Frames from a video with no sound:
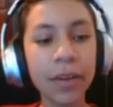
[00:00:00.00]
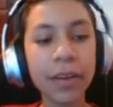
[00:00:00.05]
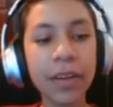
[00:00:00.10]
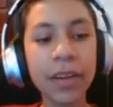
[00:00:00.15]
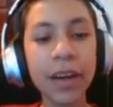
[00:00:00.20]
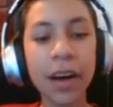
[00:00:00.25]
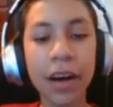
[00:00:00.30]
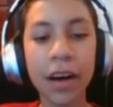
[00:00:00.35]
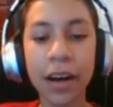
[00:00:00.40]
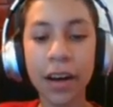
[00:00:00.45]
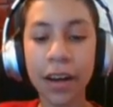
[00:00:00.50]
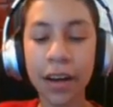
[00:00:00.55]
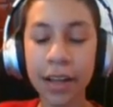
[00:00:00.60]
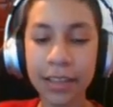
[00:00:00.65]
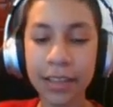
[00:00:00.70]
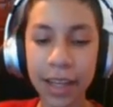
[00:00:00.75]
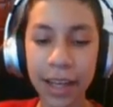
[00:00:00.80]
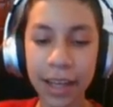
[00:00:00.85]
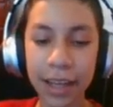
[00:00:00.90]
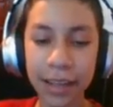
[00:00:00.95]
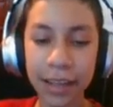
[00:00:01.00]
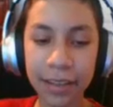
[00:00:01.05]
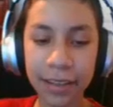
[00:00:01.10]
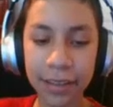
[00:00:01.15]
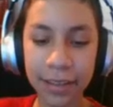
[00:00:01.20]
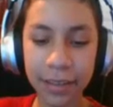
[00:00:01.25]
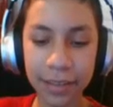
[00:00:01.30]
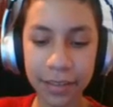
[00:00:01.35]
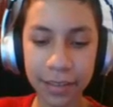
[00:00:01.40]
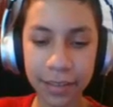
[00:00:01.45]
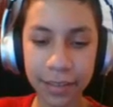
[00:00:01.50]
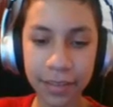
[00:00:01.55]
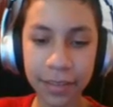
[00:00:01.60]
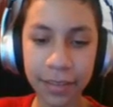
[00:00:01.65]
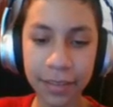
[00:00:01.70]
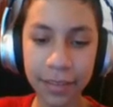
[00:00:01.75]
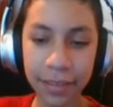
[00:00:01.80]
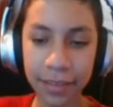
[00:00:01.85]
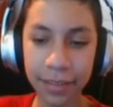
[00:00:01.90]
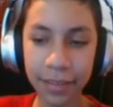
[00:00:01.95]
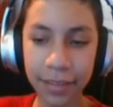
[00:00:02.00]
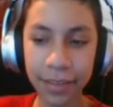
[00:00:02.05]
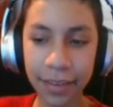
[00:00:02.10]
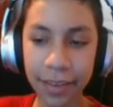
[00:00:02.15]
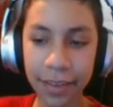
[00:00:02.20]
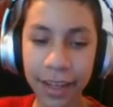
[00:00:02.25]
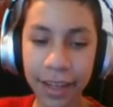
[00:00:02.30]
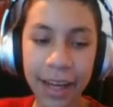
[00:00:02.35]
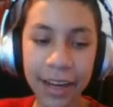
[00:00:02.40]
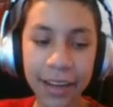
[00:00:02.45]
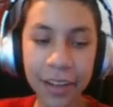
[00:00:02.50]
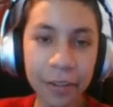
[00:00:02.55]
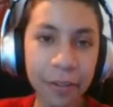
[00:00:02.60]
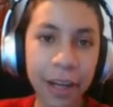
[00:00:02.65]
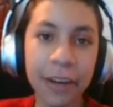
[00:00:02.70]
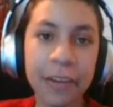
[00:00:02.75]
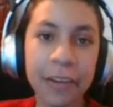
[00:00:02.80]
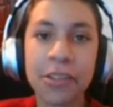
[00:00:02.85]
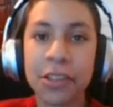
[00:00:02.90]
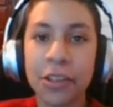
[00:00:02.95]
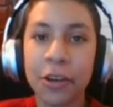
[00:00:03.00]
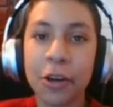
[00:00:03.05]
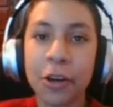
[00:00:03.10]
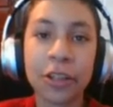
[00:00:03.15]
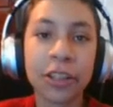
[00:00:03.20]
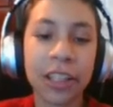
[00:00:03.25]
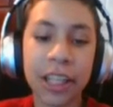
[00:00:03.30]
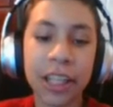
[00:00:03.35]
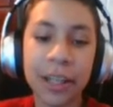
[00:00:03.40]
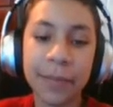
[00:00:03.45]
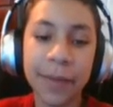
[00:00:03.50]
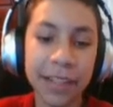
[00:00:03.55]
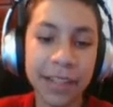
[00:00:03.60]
No, I died. Okay, I don't know why I was so hooked on him. I